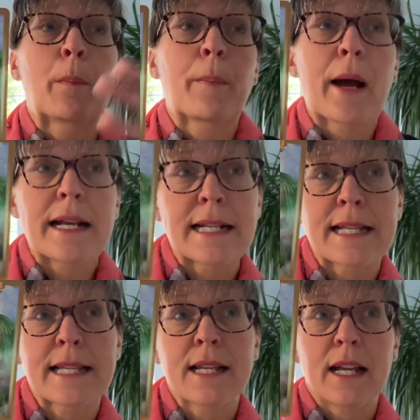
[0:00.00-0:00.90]

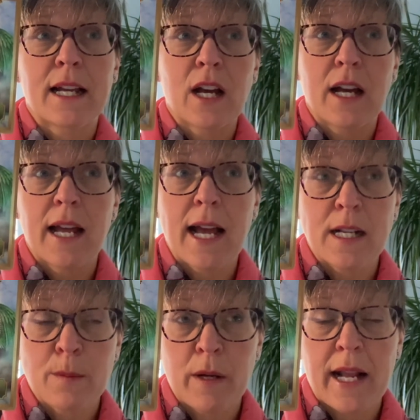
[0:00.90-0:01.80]
base
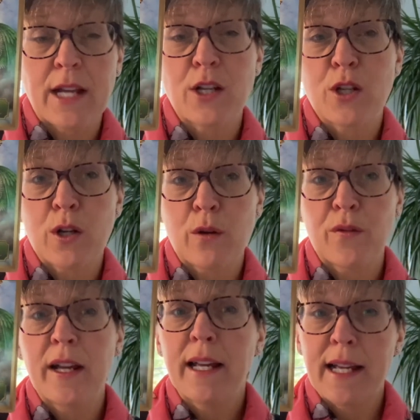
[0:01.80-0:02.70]
explanation of
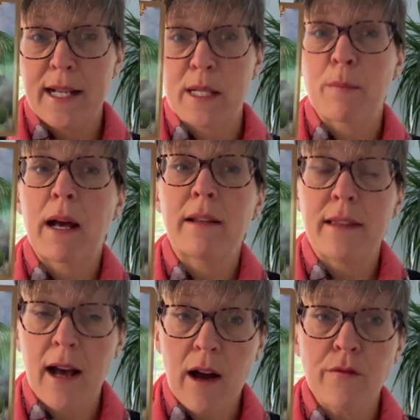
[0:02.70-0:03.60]
it, is about
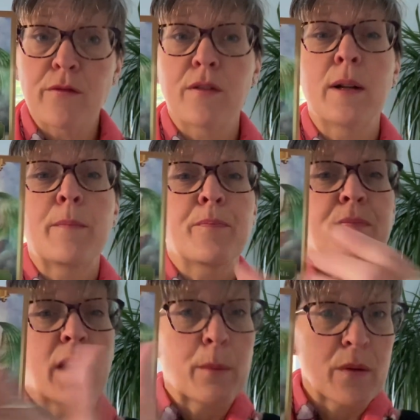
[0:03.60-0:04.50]
love.
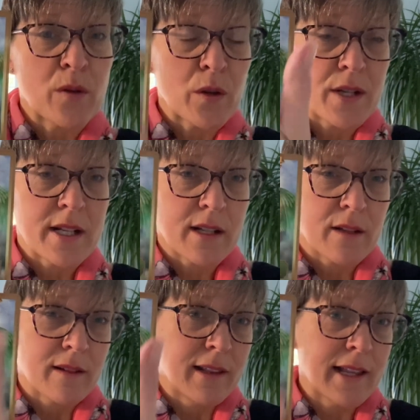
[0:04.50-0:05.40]
And we've got this
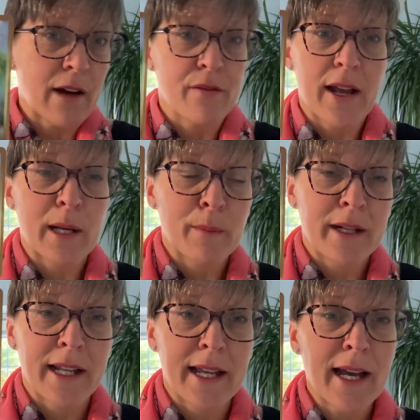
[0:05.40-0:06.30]
love
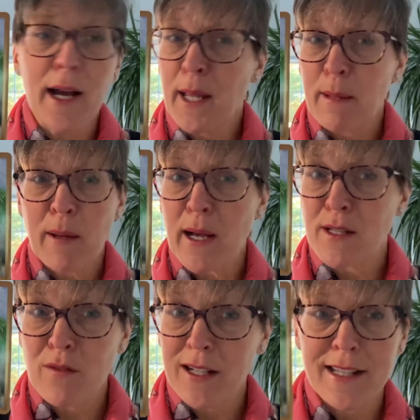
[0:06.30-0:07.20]
element here. I keep going
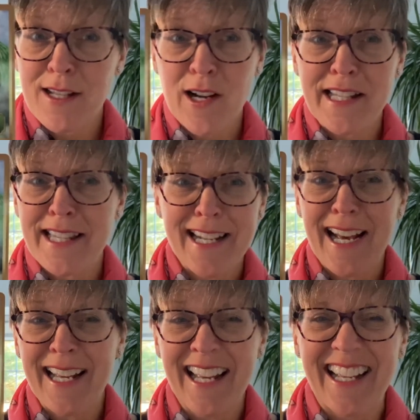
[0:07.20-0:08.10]
to Valentine's
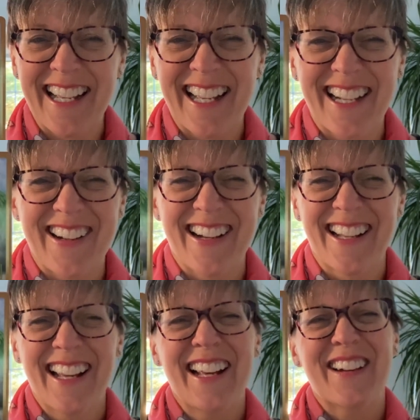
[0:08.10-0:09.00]
Day,
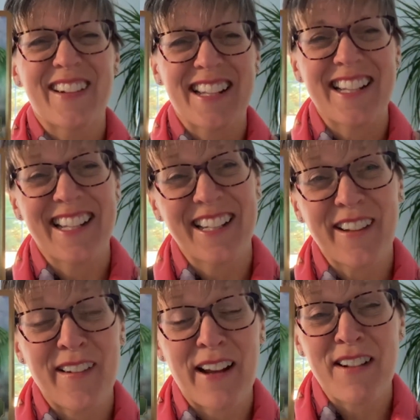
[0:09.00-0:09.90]
which is in
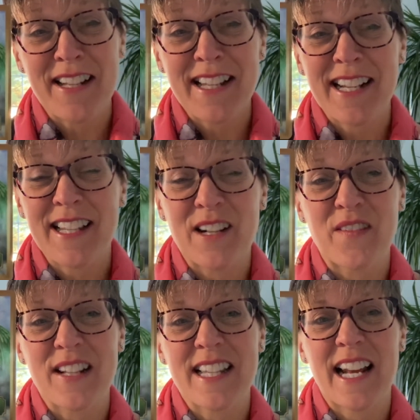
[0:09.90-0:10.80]
Aquarius season,
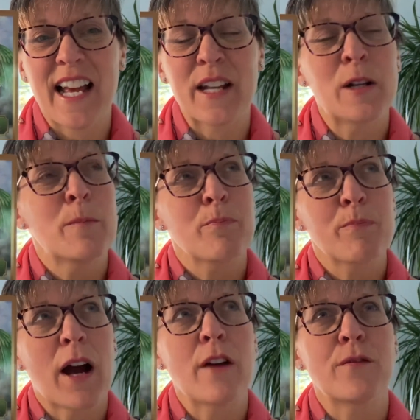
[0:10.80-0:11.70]
obviously.
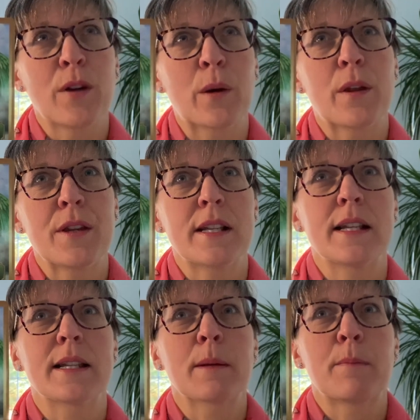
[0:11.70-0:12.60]
But I feel that this
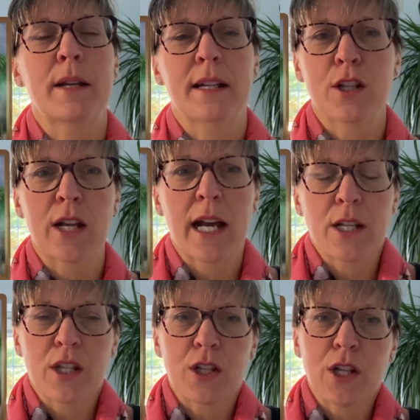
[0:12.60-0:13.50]
is the bigger
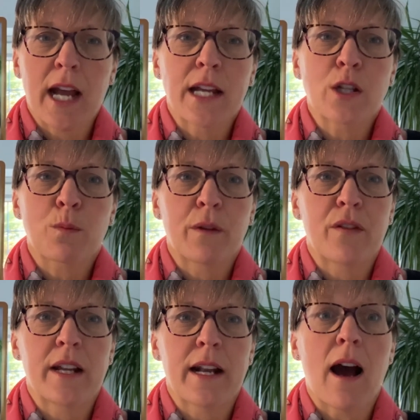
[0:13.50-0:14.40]
change
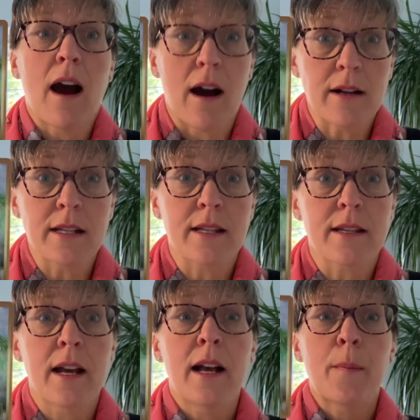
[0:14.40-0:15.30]
within us
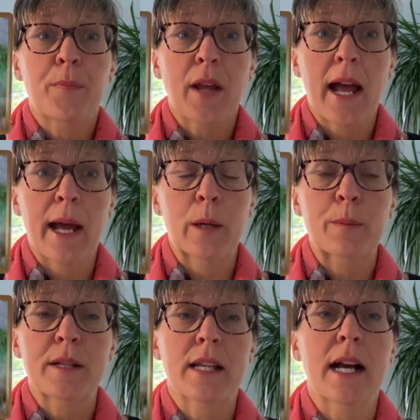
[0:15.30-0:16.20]
that
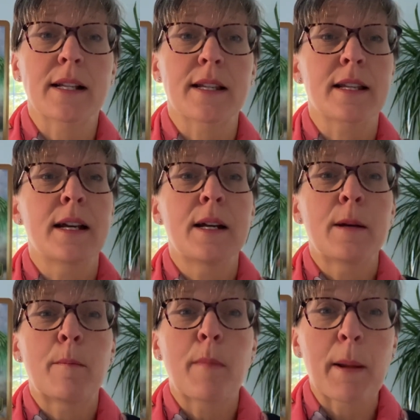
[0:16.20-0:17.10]
helps us
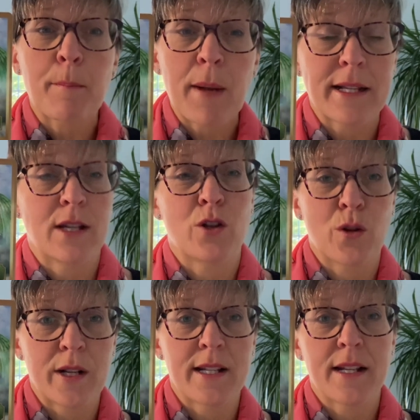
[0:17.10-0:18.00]
make better
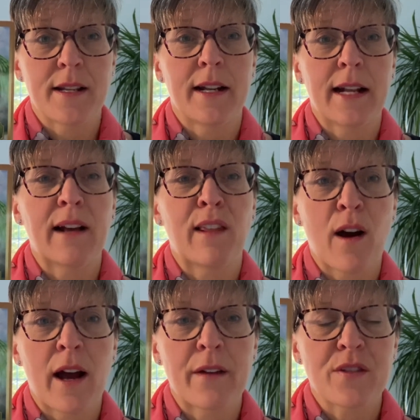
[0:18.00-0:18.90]
choices in our
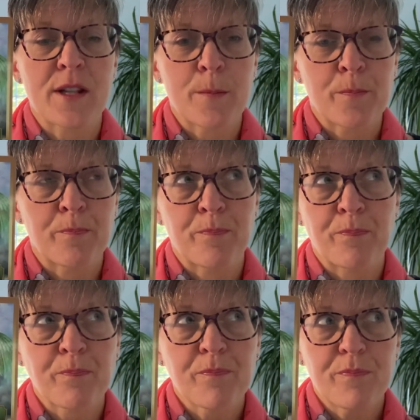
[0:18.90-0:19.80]
lives.
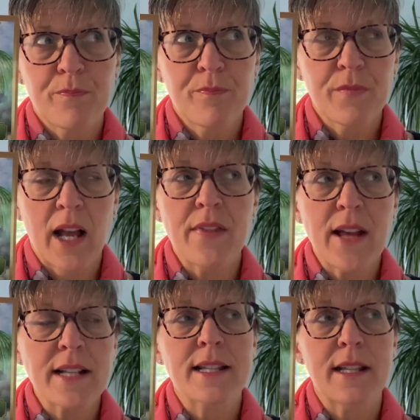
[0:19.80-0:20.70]
And
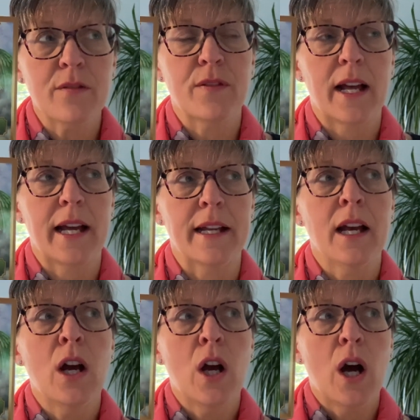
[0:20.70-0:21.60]
that's lovely.
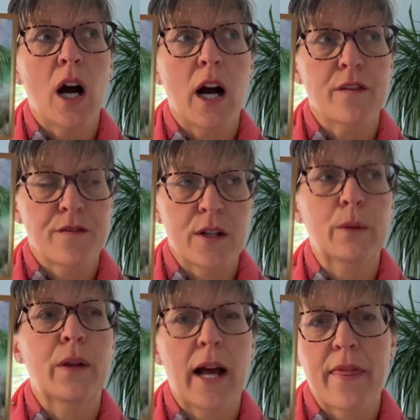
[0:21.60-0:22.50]
I
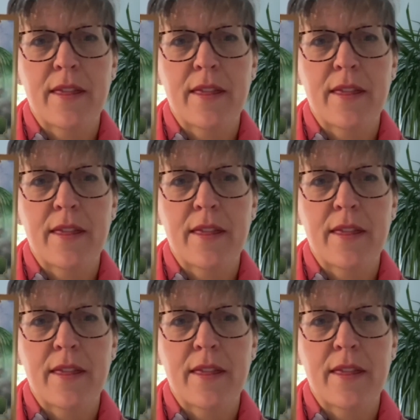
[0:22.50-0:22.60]
feel like